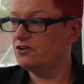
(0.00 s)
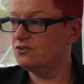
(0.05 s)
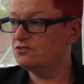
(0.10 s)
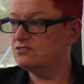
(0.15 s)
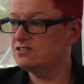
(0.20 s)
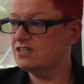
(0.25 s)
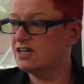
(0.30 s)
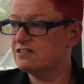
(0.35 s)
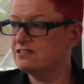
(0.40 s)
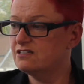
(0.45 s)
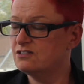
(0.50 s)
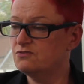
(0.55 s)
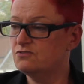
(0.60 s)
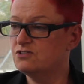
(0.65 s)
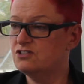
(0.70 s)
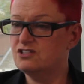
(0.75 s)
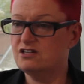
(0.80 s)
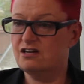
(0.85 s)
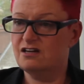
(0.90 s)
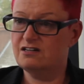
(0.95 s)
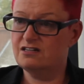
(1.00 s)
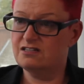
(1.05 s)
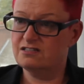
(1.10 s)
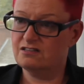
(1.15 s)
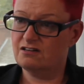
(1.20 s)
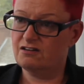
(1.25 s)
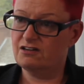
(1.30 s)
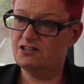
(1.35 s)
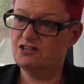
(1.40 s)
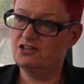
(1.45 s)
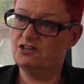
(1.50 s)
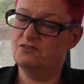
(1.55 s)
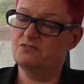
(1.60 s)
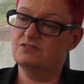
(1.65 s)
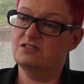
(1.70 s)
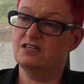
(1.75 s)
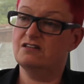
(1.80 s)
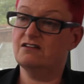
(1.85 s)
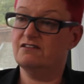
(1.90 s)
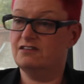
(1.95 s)
contacted all the journalists that I knew
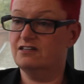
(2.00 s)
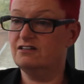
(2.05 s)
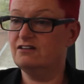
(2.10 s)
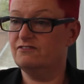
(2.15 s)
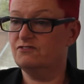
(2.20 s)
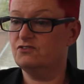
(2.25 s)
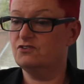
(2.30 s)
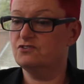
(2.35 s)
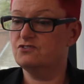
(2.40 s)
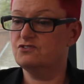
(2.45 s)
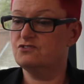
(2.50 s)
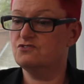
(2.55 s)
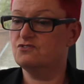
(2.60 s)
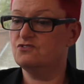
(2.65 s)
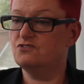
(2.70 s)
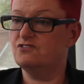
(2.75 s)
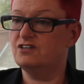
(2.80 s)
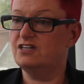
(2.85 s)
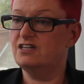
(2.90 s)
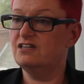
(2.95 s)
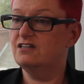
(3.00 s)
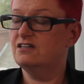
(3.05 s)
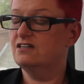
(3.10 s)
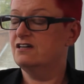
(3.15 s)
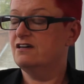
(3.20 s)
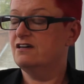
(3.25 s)
and said, I think I've got a story.